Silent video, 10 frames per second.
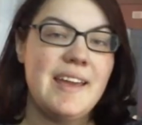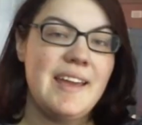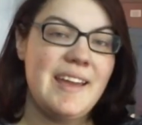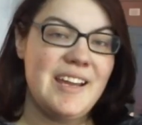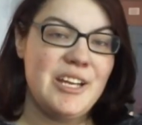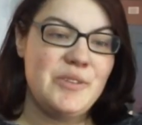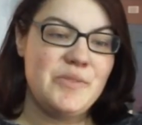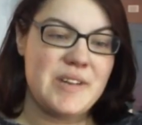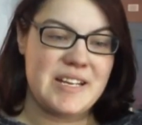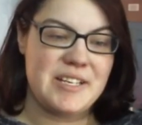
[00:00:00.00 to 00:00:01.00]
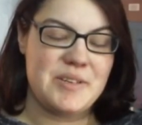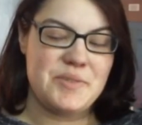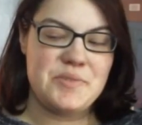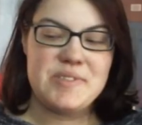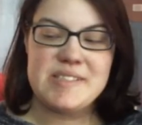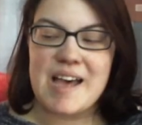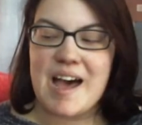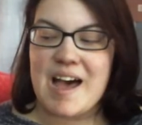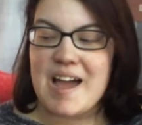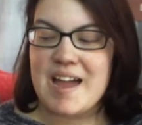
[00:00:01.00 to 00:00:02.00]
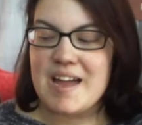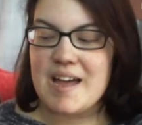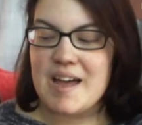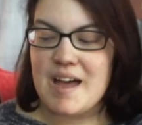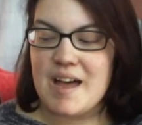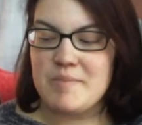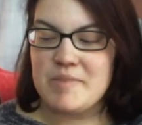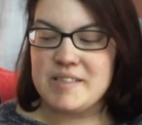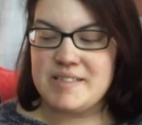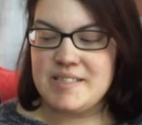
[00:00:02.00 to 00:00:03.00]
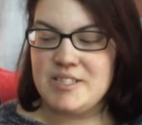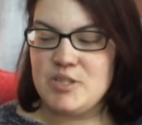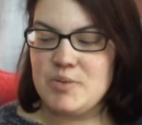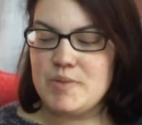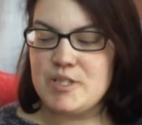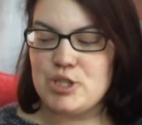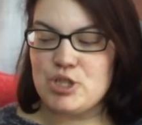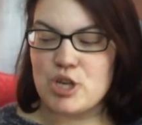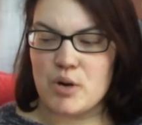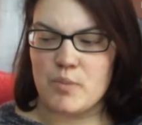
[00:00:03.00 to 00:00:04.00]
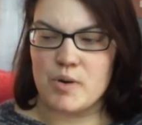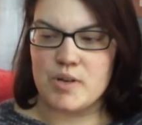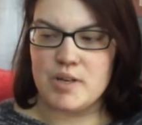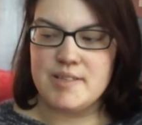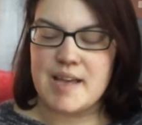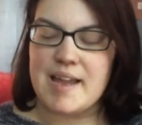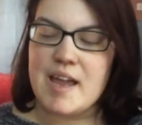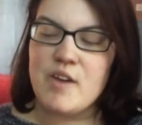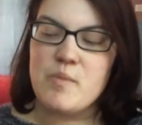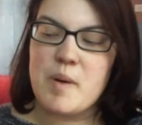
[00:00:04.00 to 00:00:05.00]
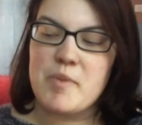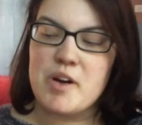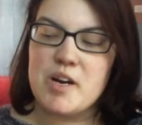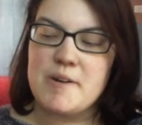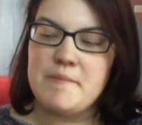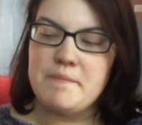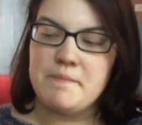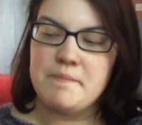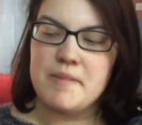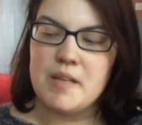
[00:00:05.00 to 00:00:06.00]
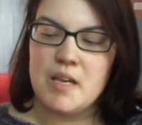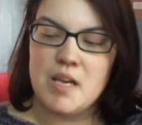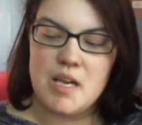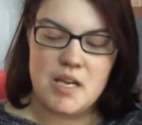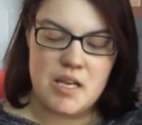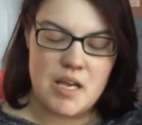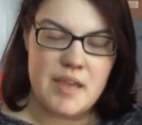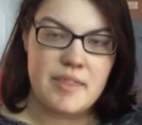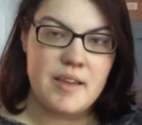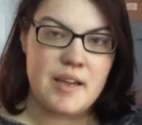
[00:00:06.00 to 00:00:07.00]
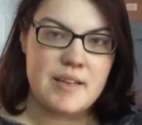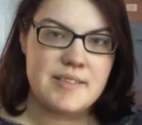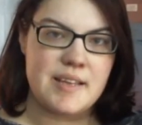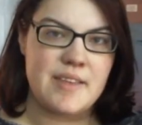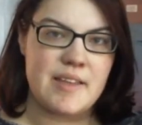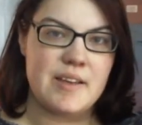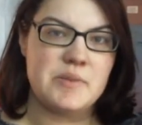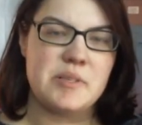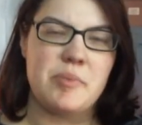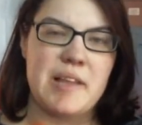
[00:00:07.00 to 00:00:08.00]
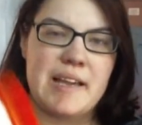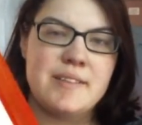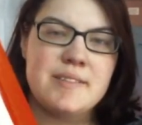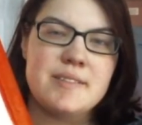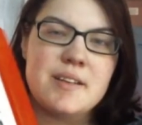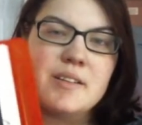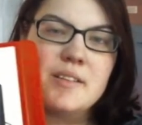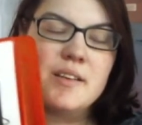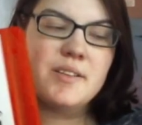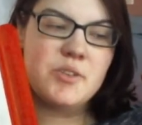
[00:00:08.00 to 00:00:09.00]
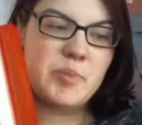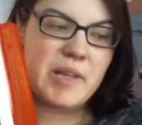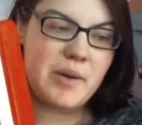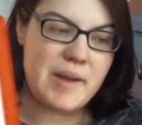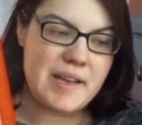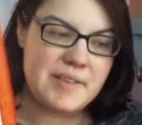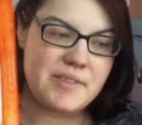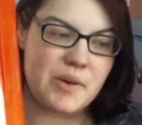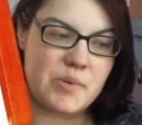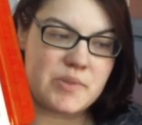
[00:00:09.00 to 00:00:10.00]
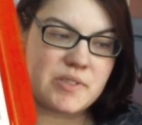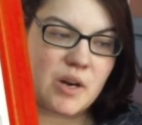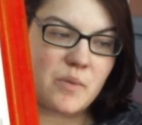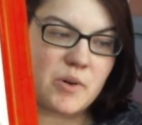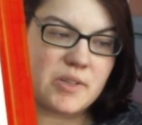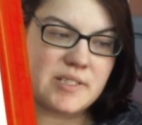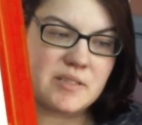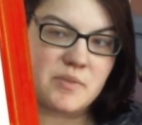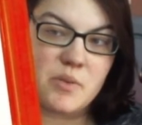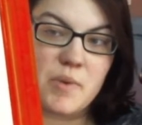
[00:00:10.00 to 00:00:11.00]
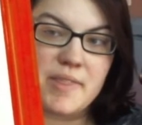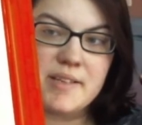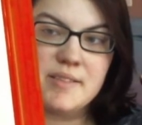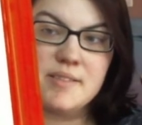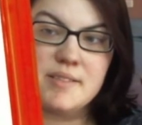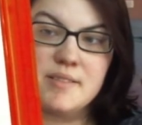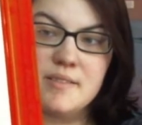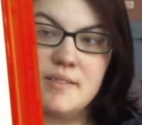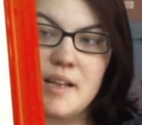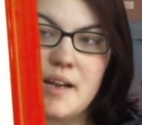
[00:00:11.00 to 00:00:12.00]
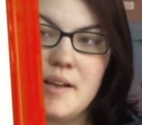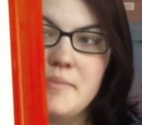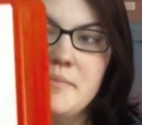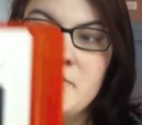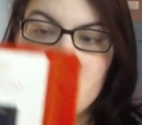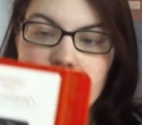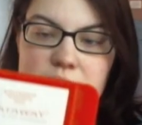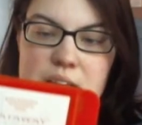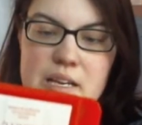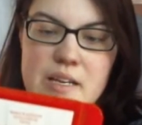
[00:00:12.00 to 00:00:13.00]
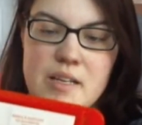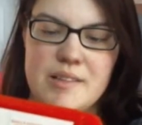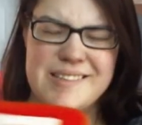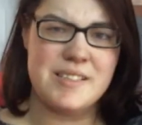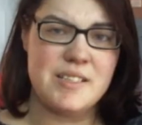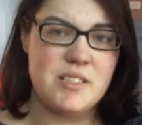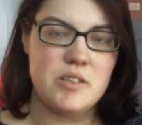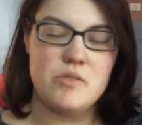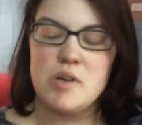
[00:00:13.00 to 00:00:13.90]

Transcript: In reading news, I am listening to Star World. I can't remember. I think I said that it was a plan to start a new playaway, so Star World is the one that I'm reading, listening to.